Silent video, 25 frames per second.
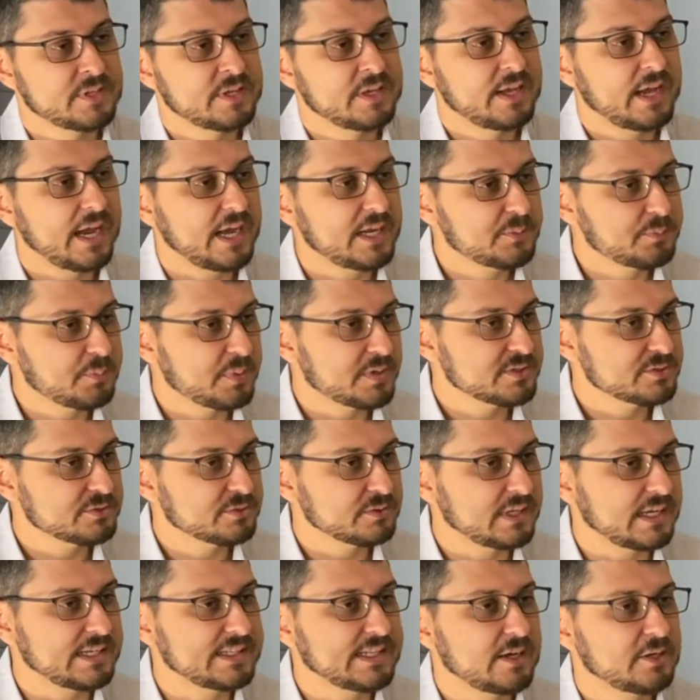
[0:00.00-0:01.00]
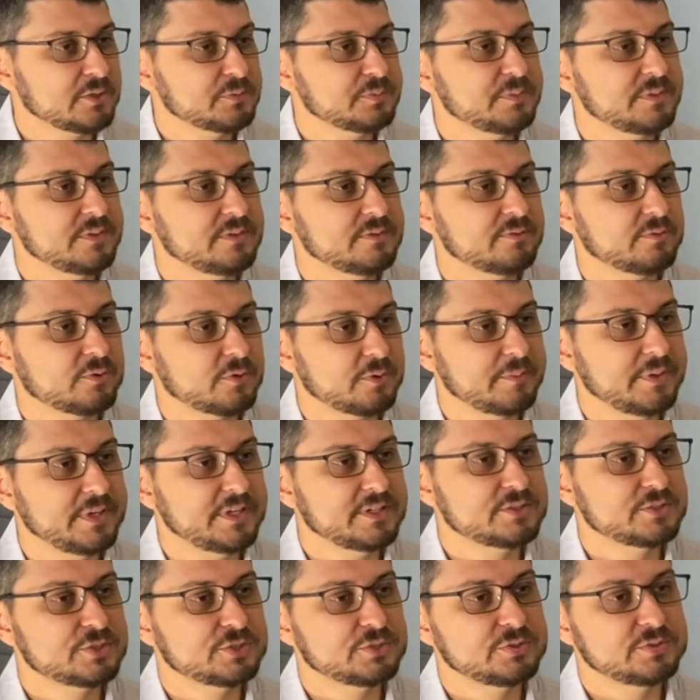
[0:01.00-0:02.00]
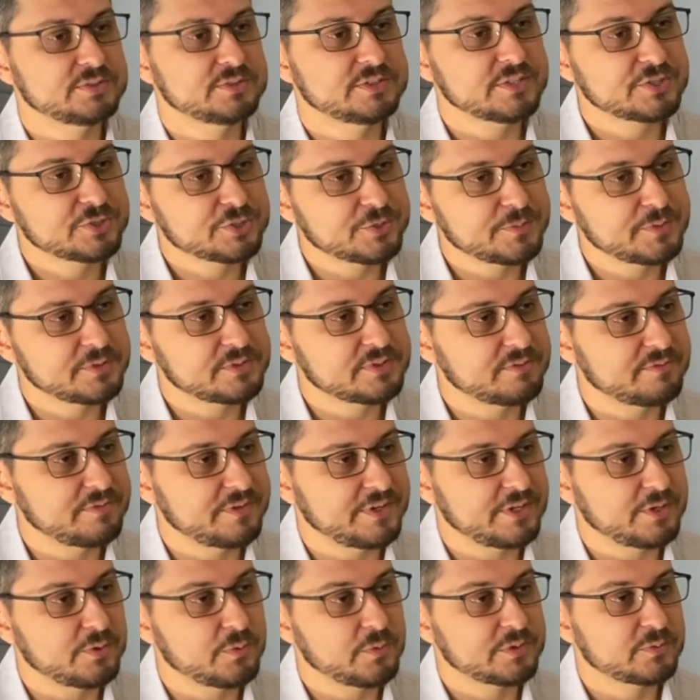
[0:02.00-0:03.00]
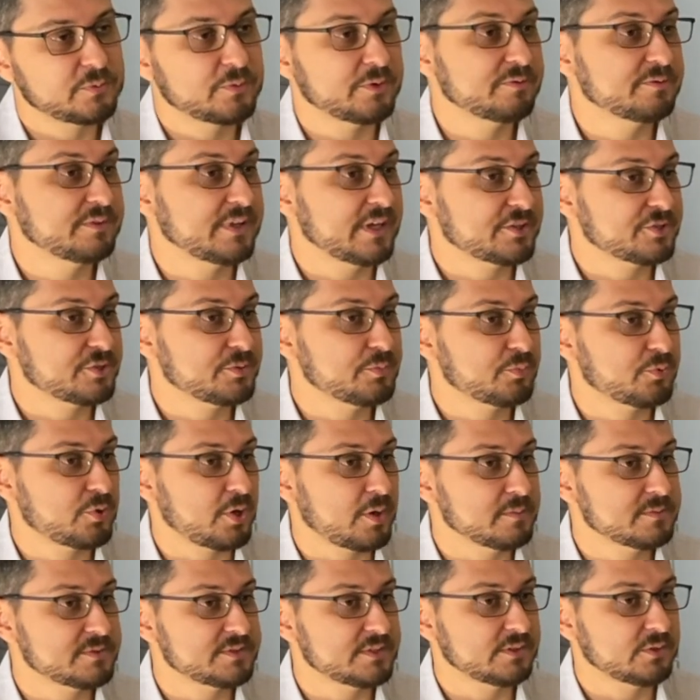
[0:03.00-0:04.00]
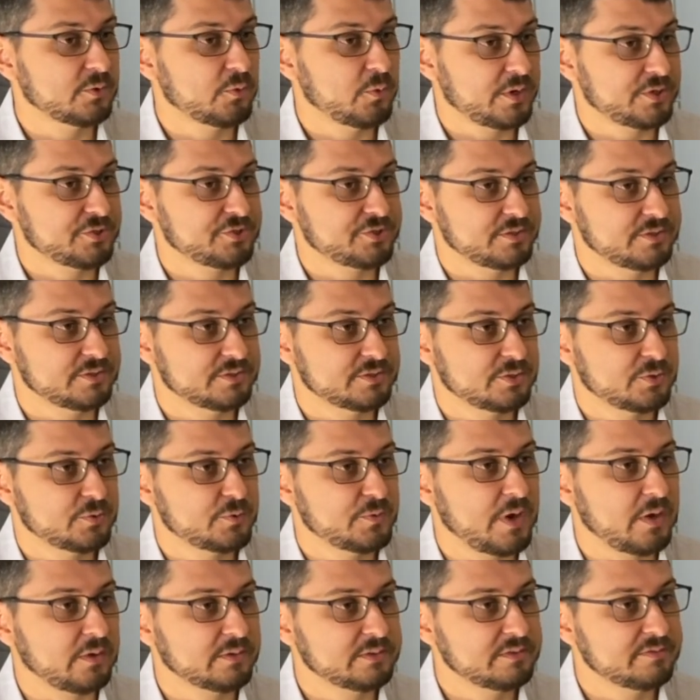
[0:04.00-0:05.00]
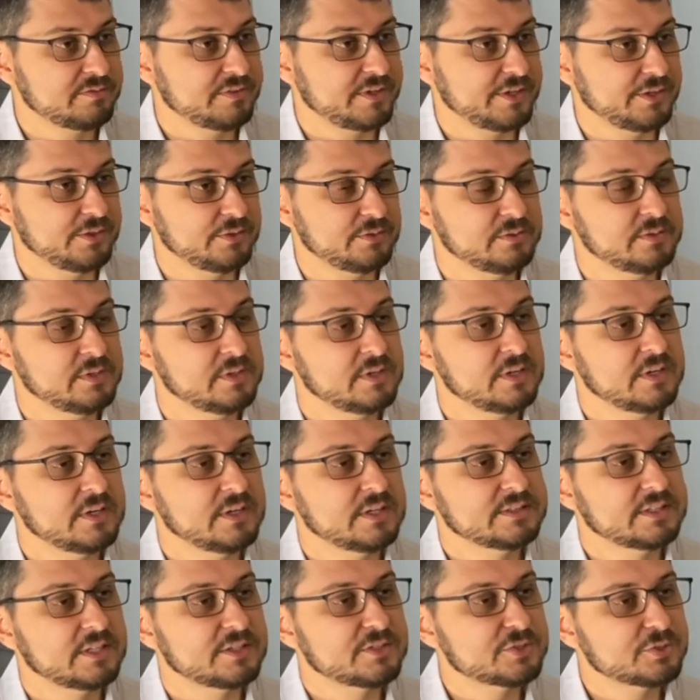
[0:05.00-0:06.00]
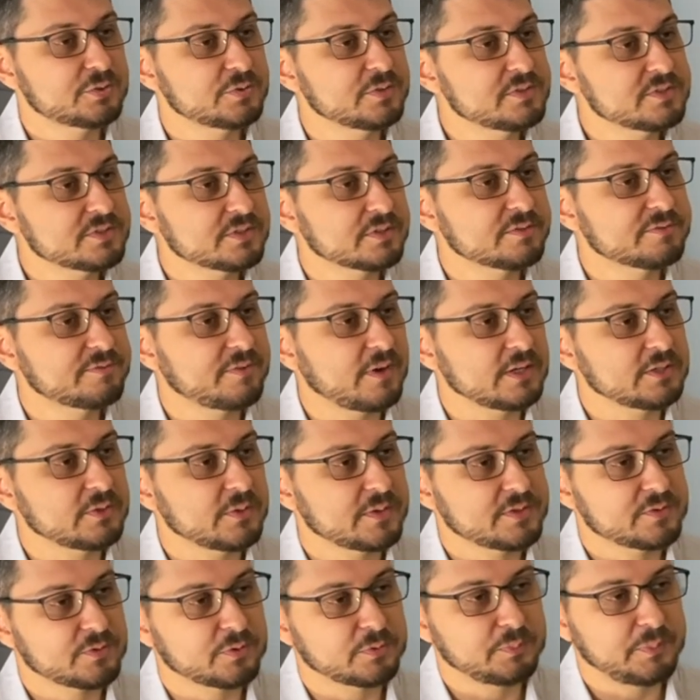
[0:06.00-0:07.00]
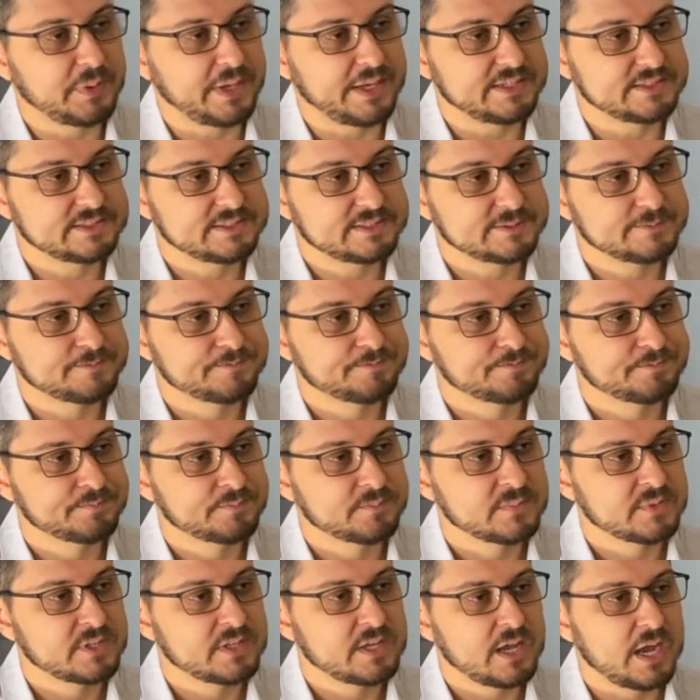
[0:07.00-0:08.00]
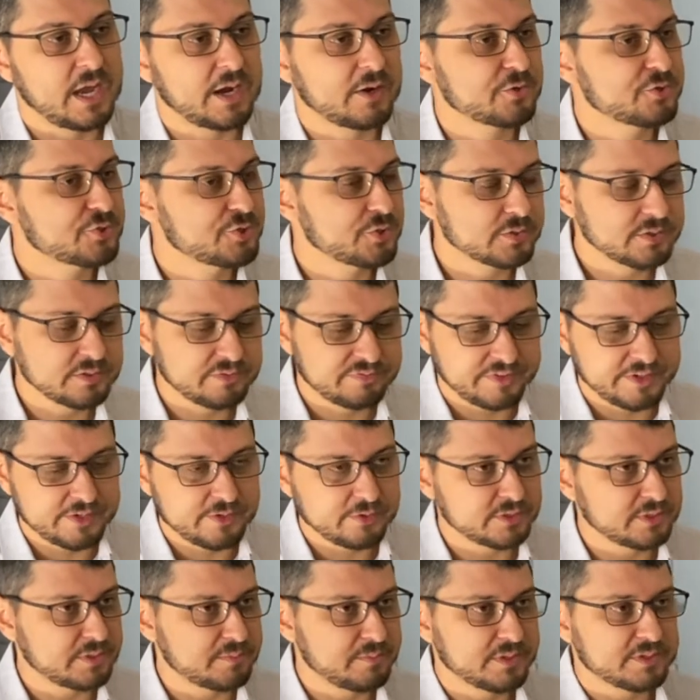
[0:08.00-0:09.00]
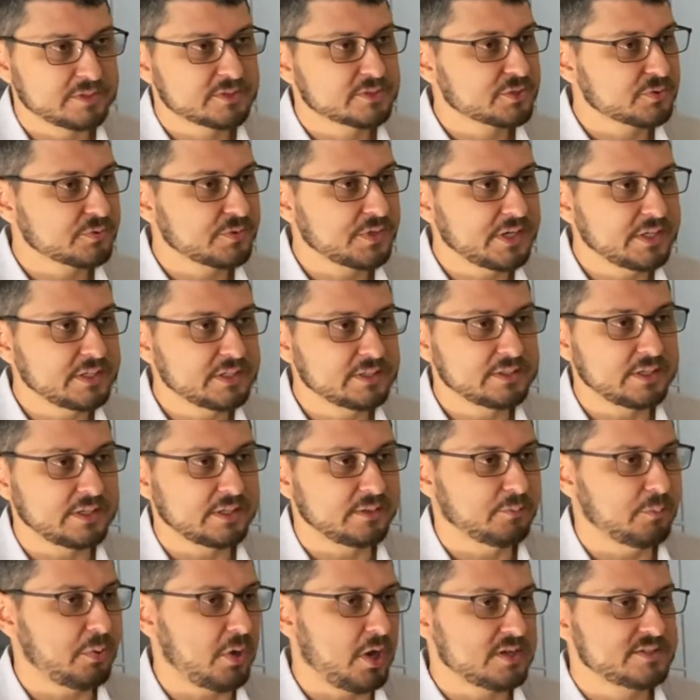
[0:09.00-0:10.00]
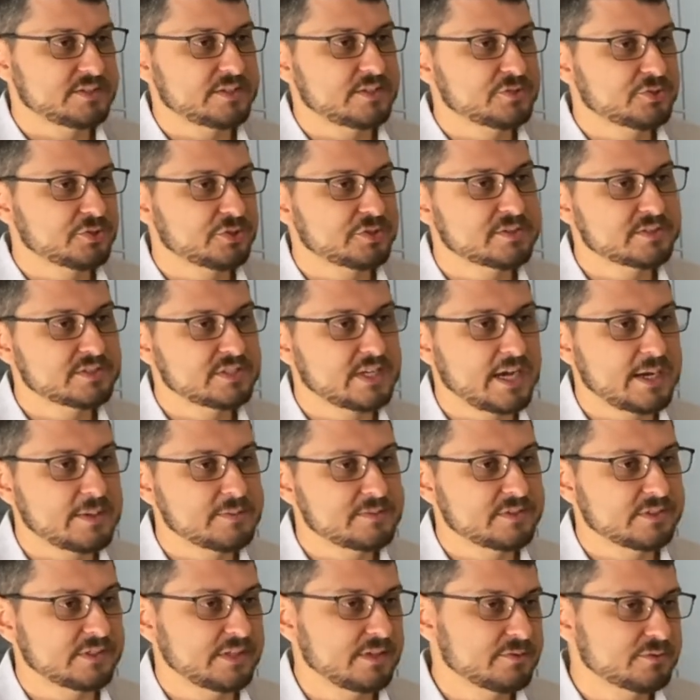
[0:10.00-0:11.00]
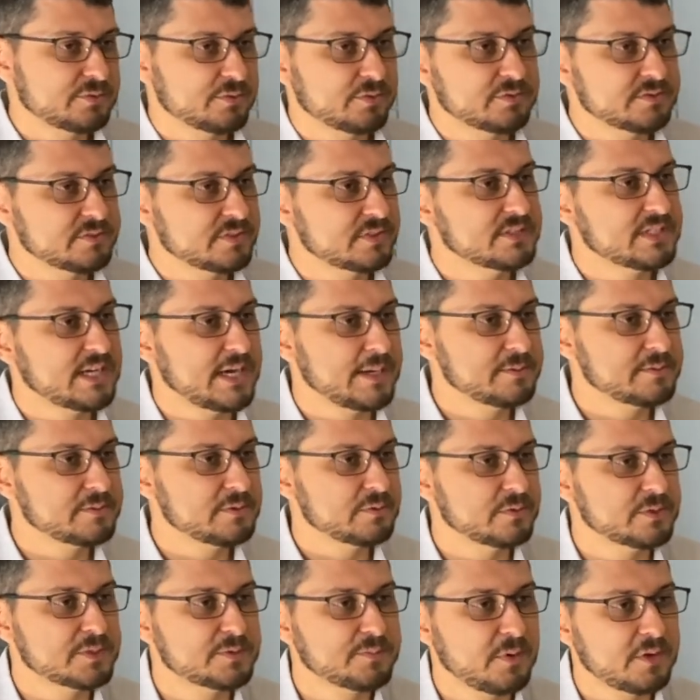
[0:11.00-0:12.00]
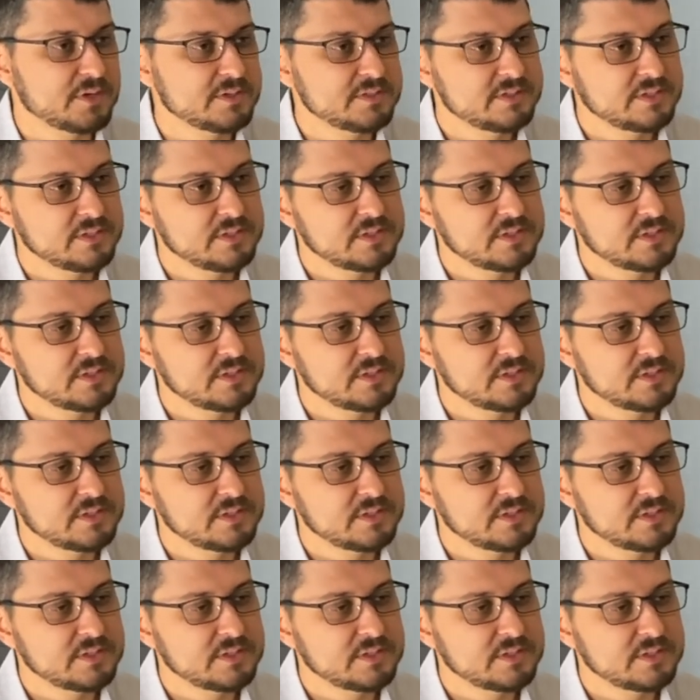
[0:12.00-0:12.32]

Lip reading: Edpuzzle allowed for me to distribute a video with reflection prompts and questions throughout the video that students could follow at their own pace. I could show the video on the big screen and pause at certain times and give students the time to respond,